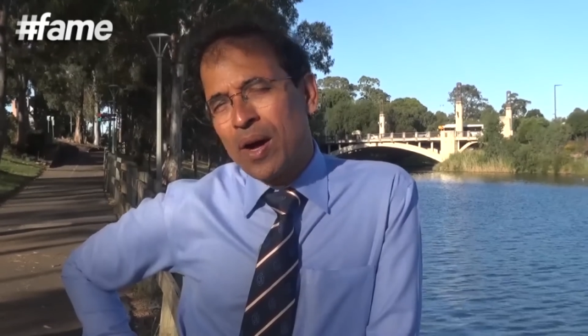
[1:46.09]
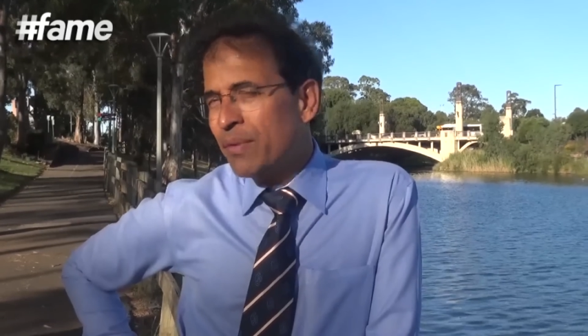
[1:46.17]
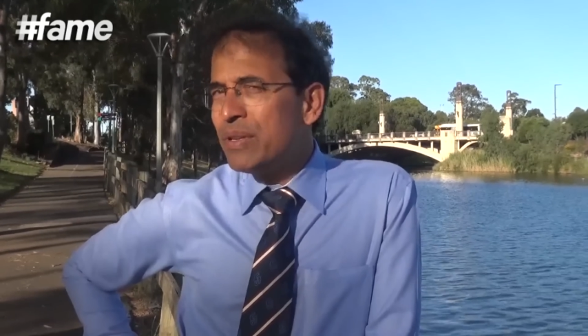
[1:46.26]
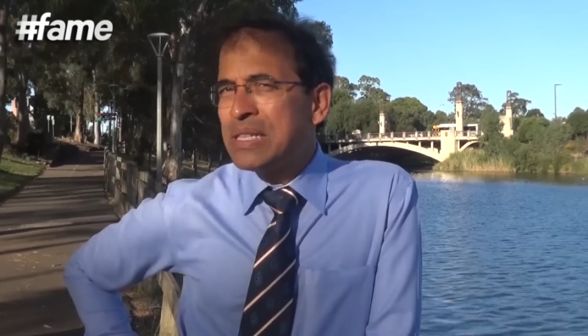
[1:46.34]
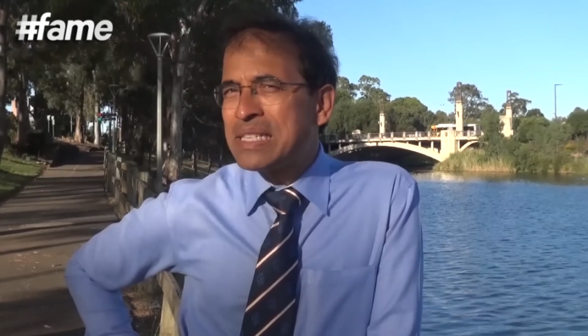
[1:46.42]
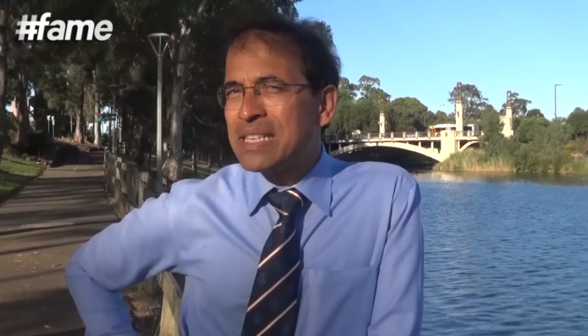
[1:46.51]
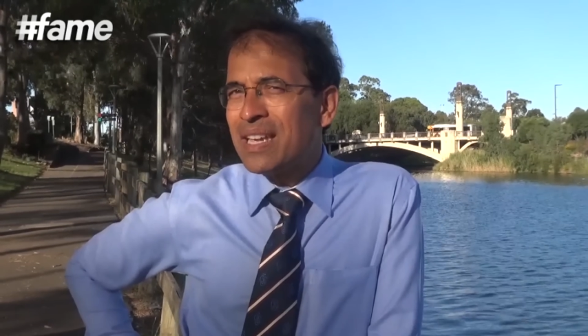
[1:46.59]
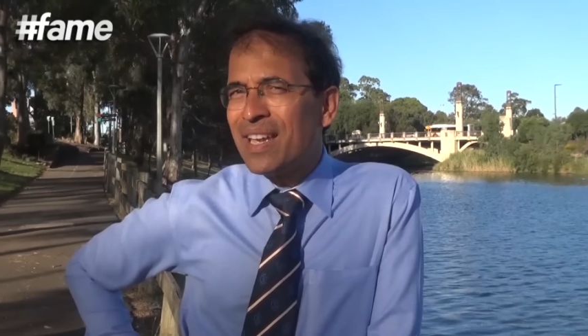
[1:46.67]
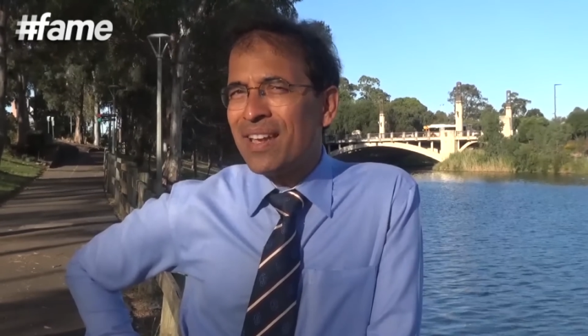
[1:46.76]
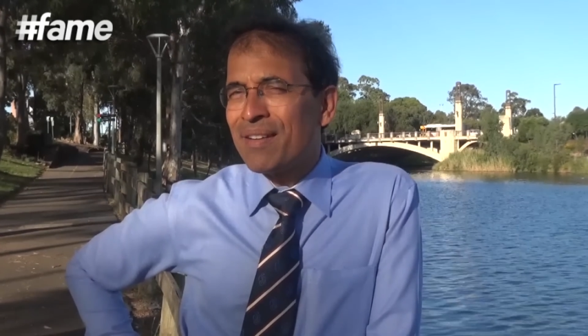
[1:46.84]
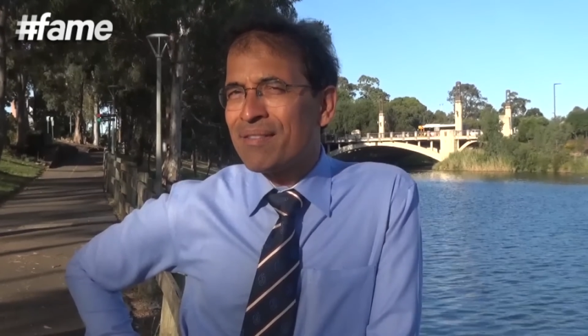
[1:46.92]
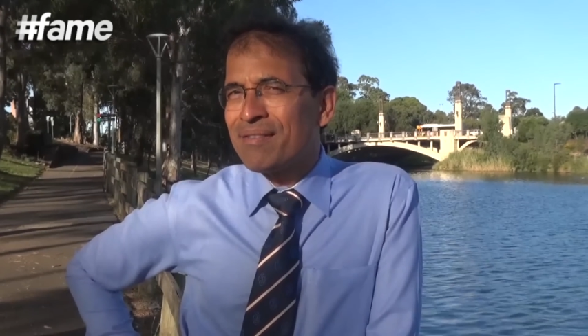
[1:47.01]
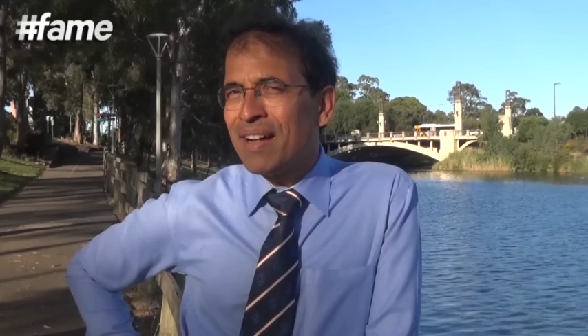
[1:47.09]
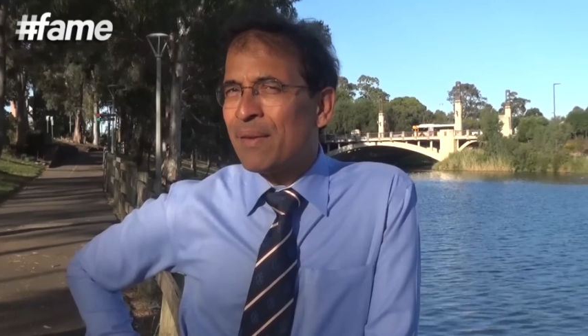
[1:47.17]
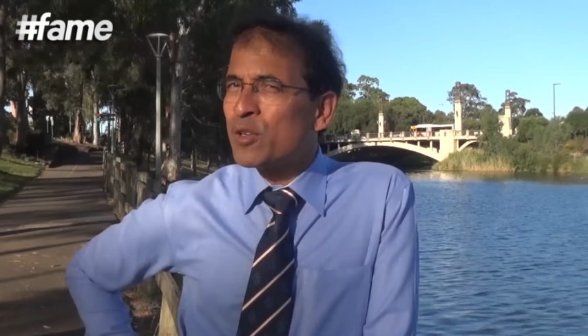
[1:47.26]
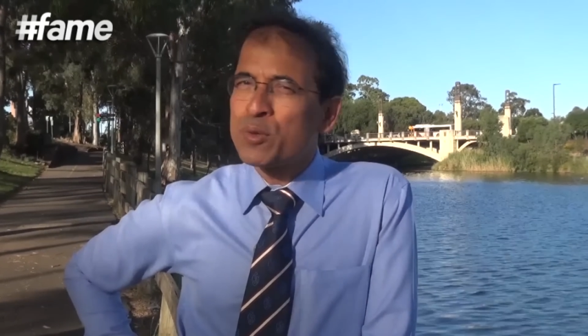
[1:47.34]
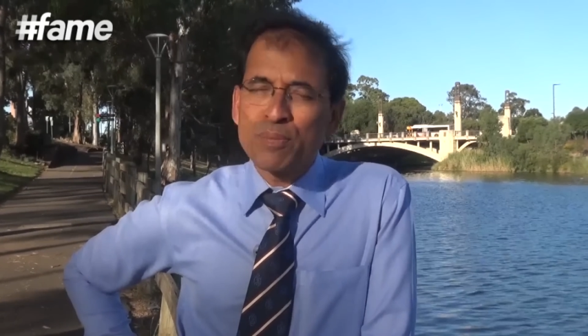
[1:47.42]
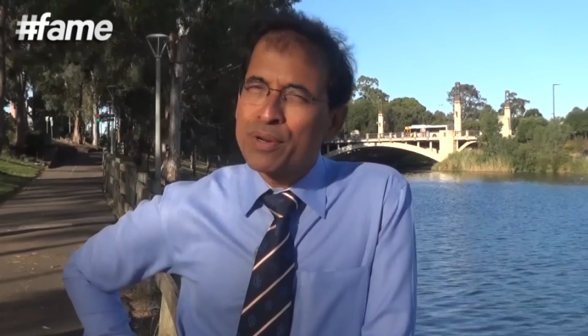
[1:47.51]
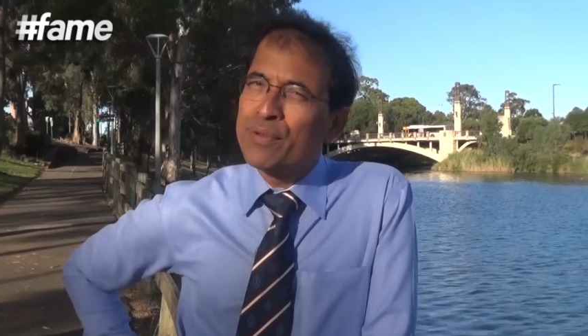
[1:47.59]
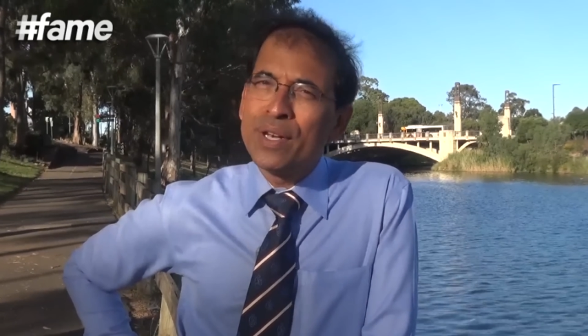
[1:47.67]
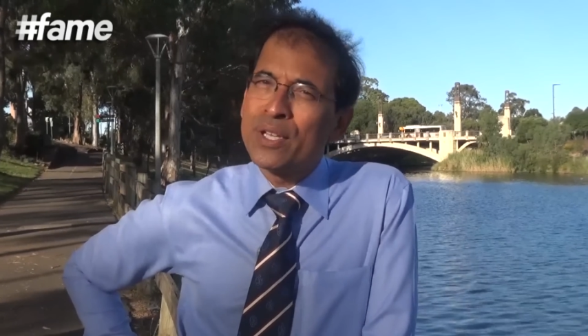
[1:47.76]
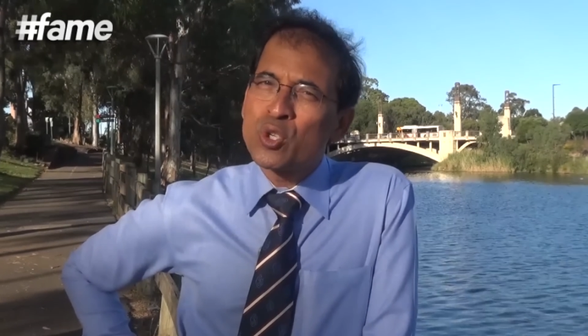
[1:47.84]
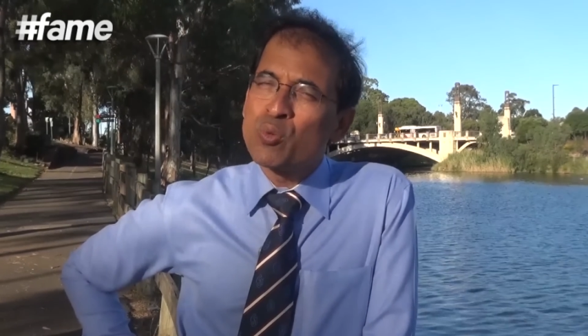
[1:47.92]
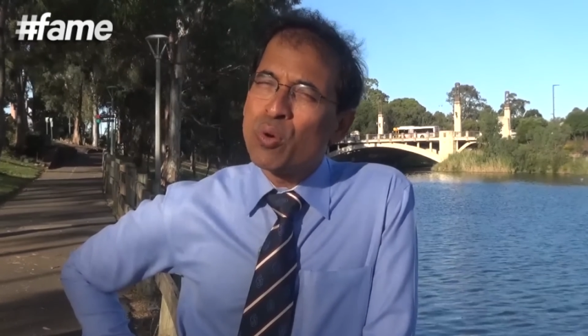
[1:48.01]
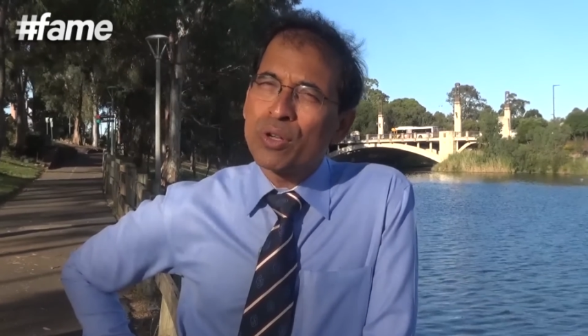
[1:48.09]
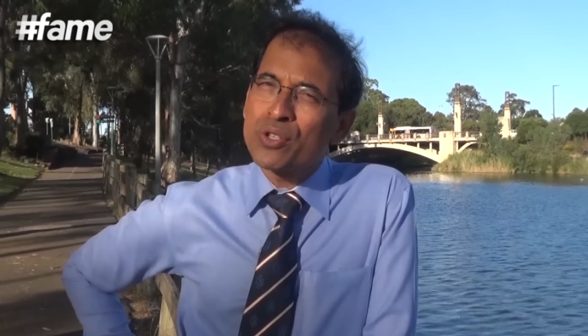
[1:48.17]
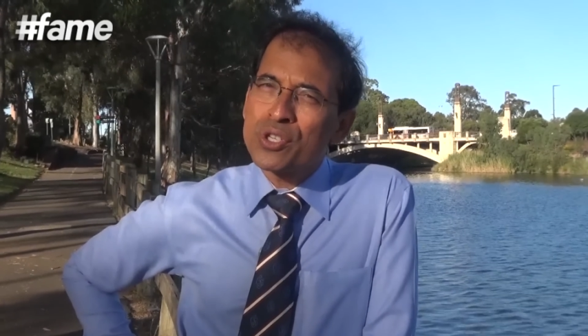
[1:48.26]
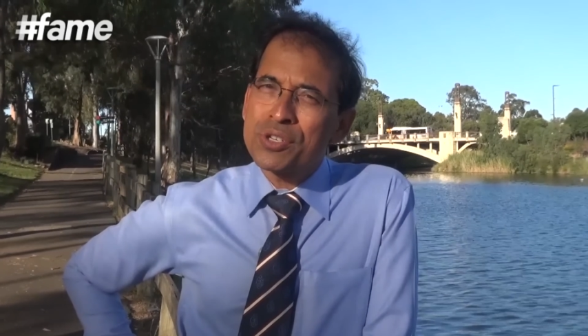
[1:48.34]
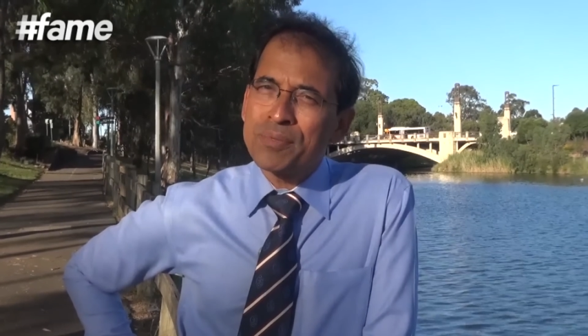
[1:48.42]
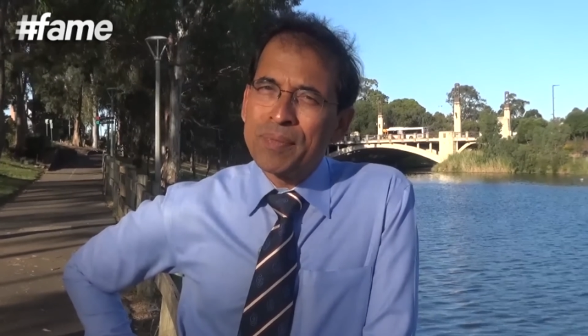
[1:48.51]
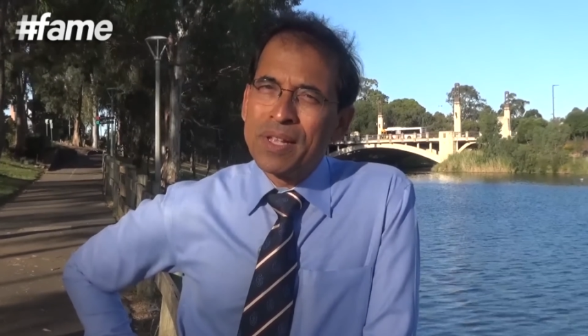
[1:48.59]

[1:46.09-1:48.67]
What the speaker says: I will say, I was privileged to watch.